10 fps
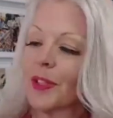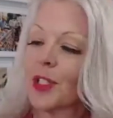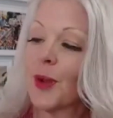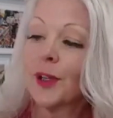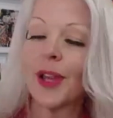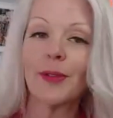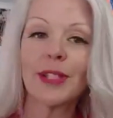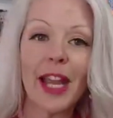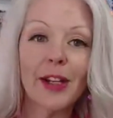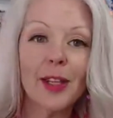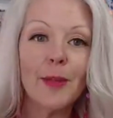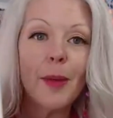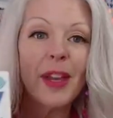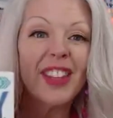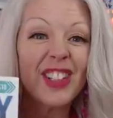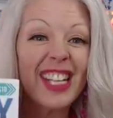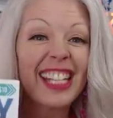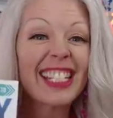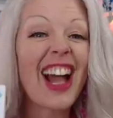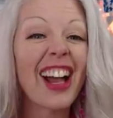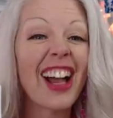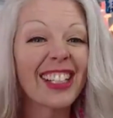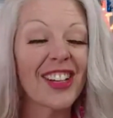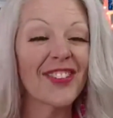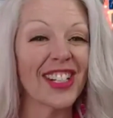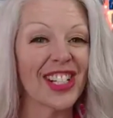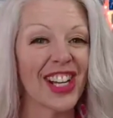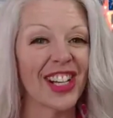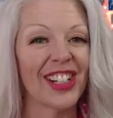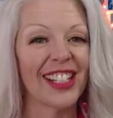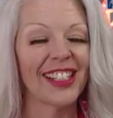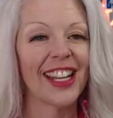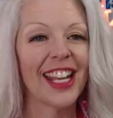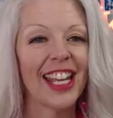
So anyway, I was counting them up, and there's a ton of vegetarian